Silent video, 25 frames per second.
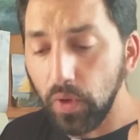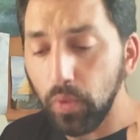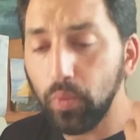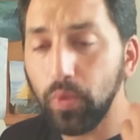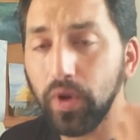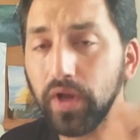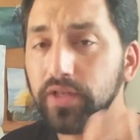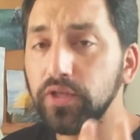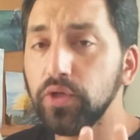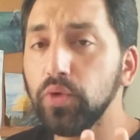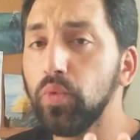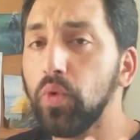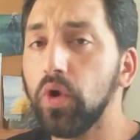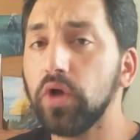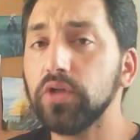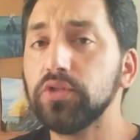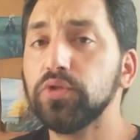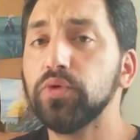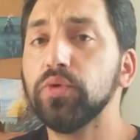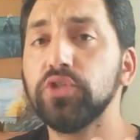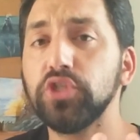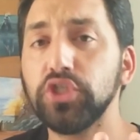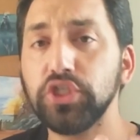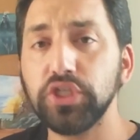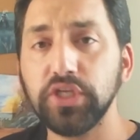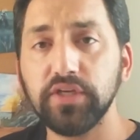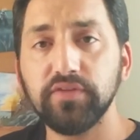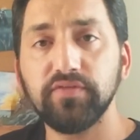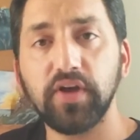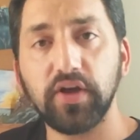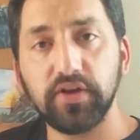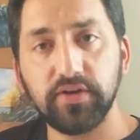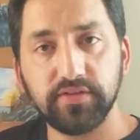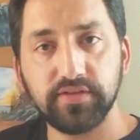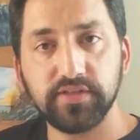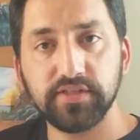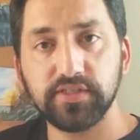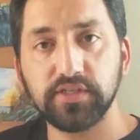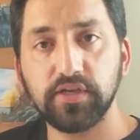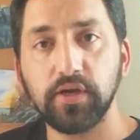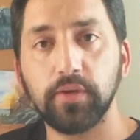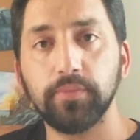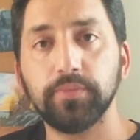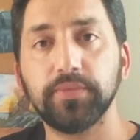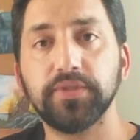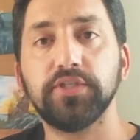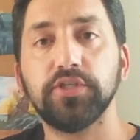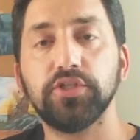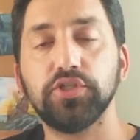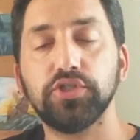what you want to achieve out of this
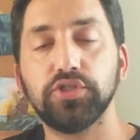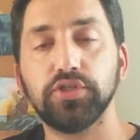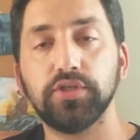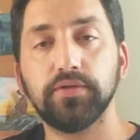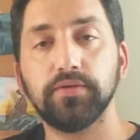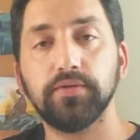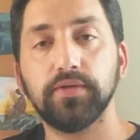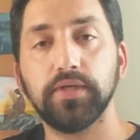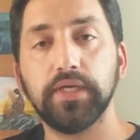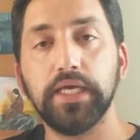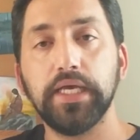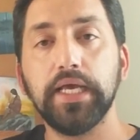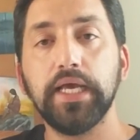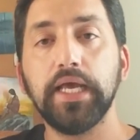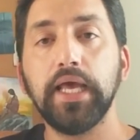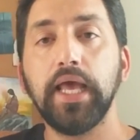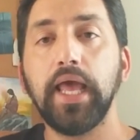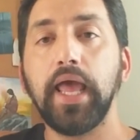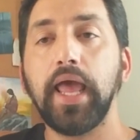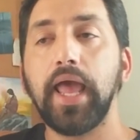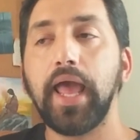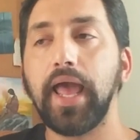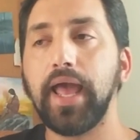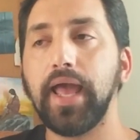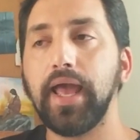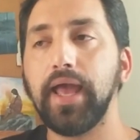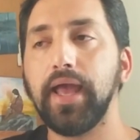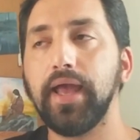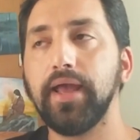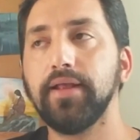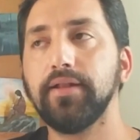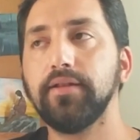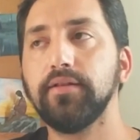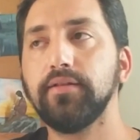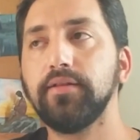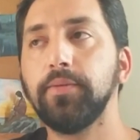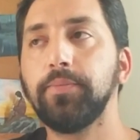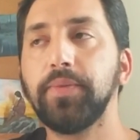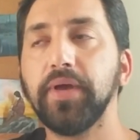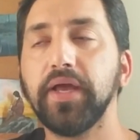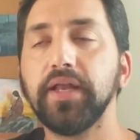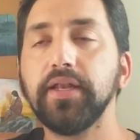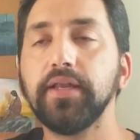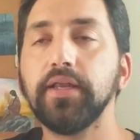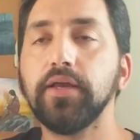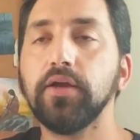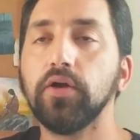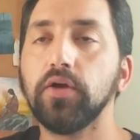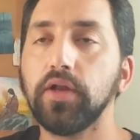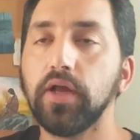competition. And
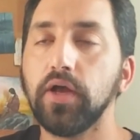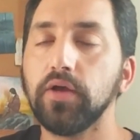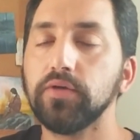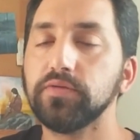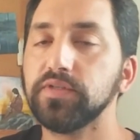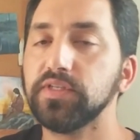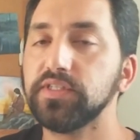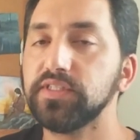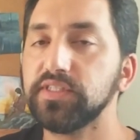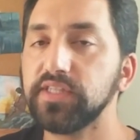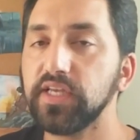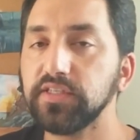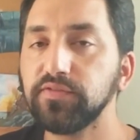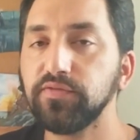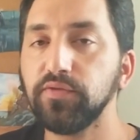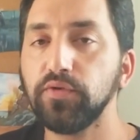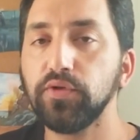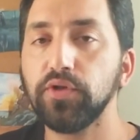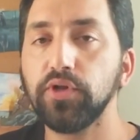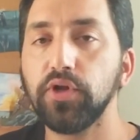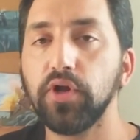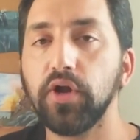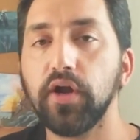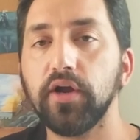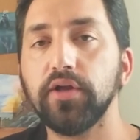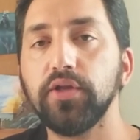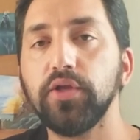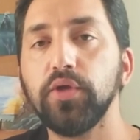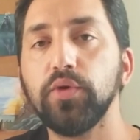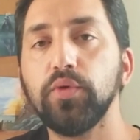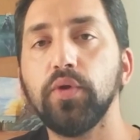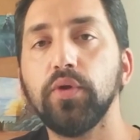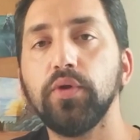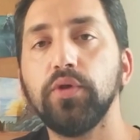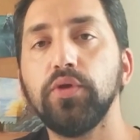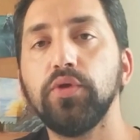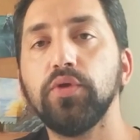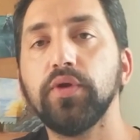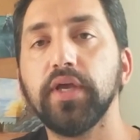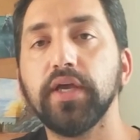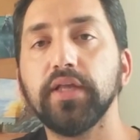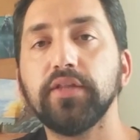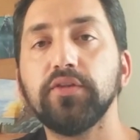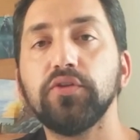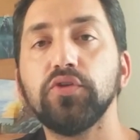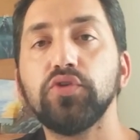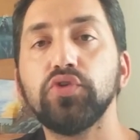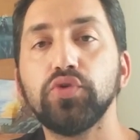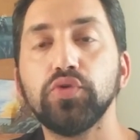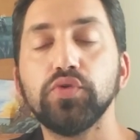depending on how successful you are, you
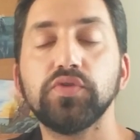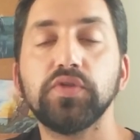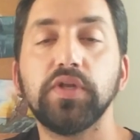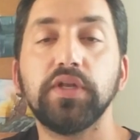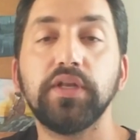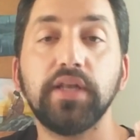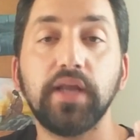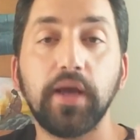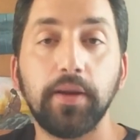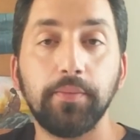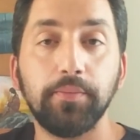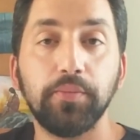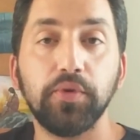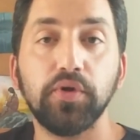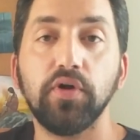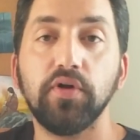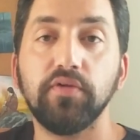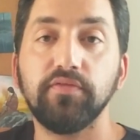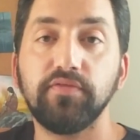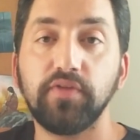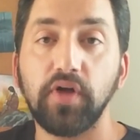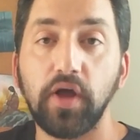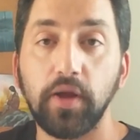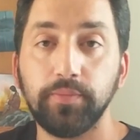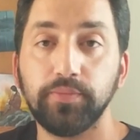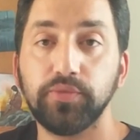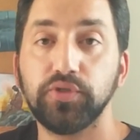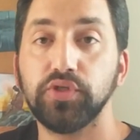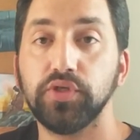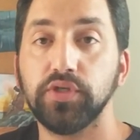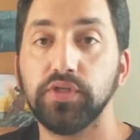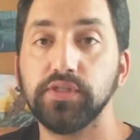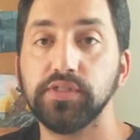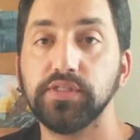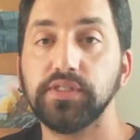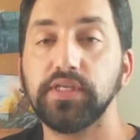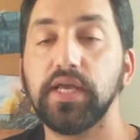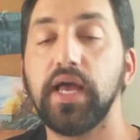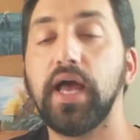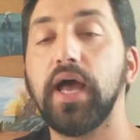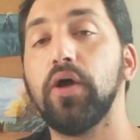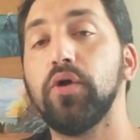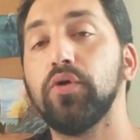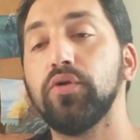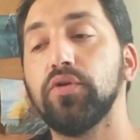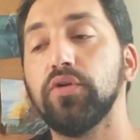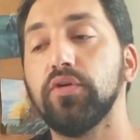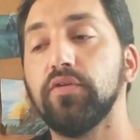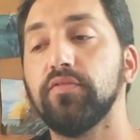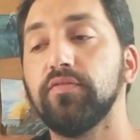get to choose a number of options
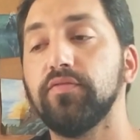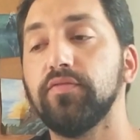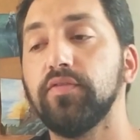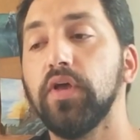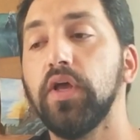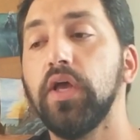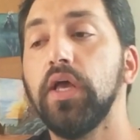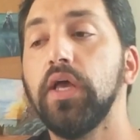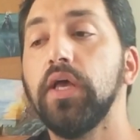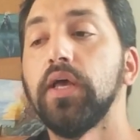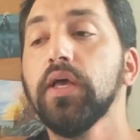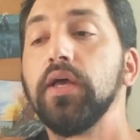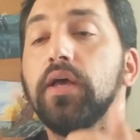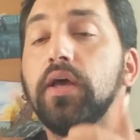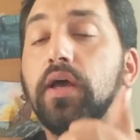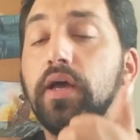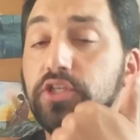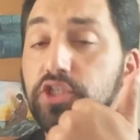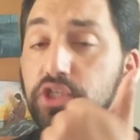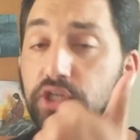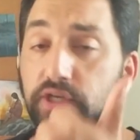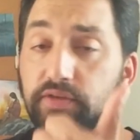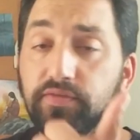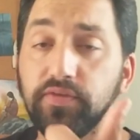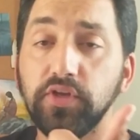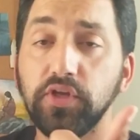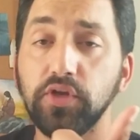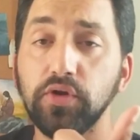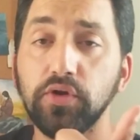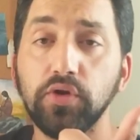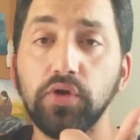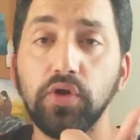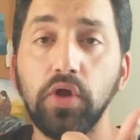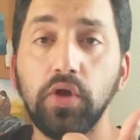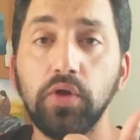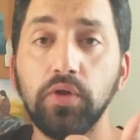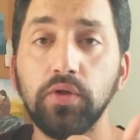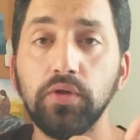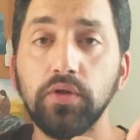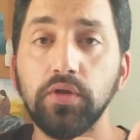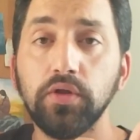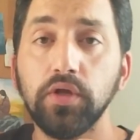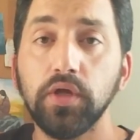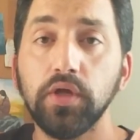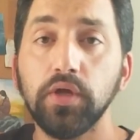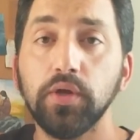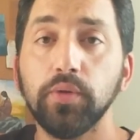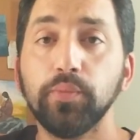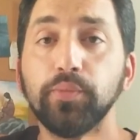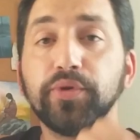out of achieving your goal,
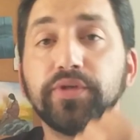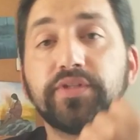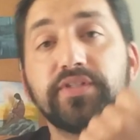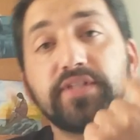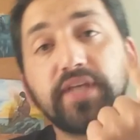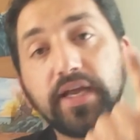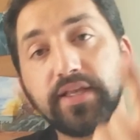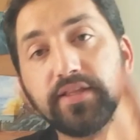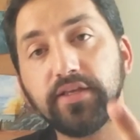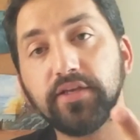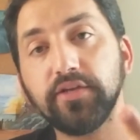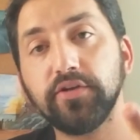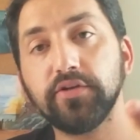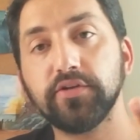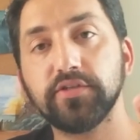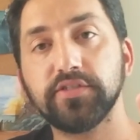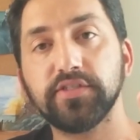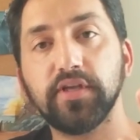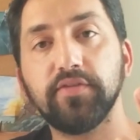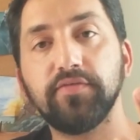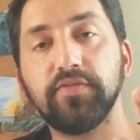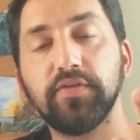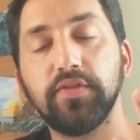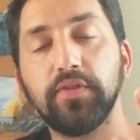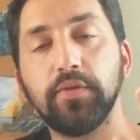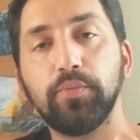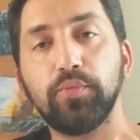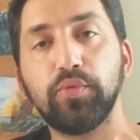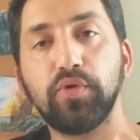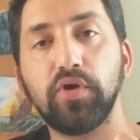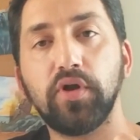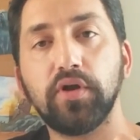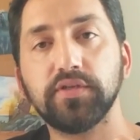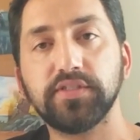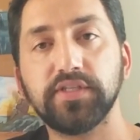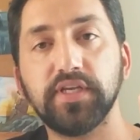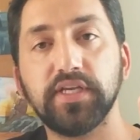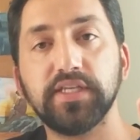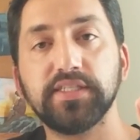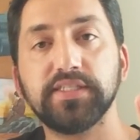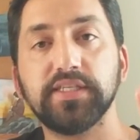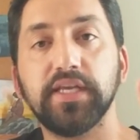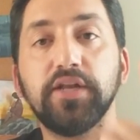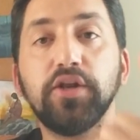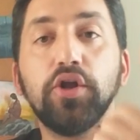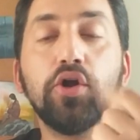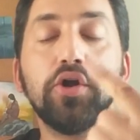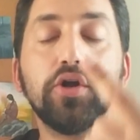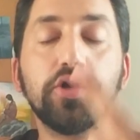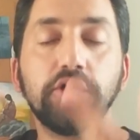protecting yourself in the process,
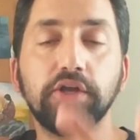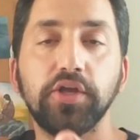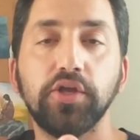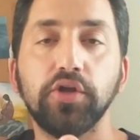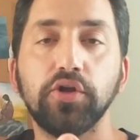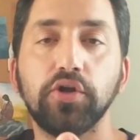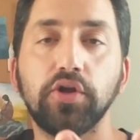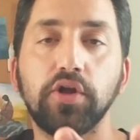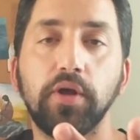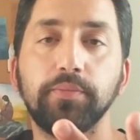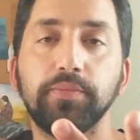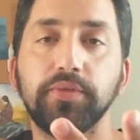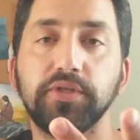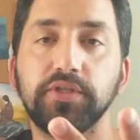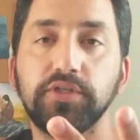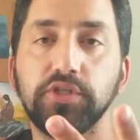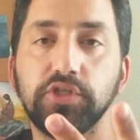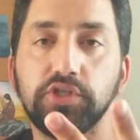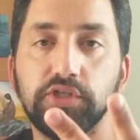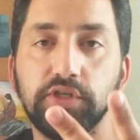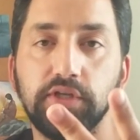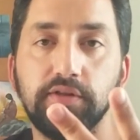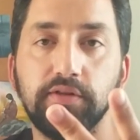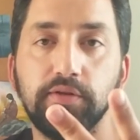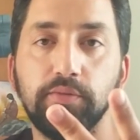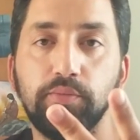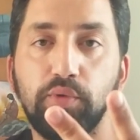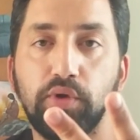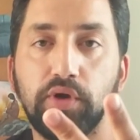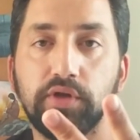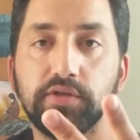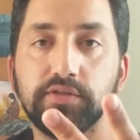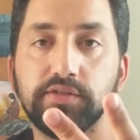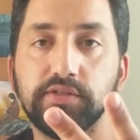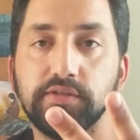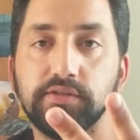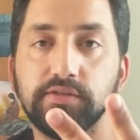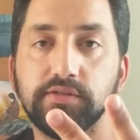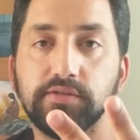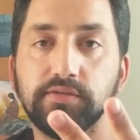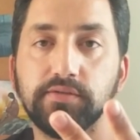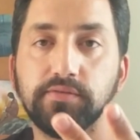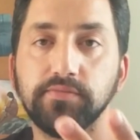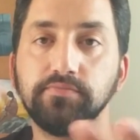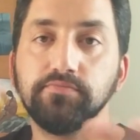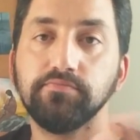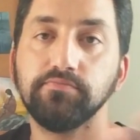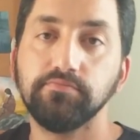and hurting your competition in the process.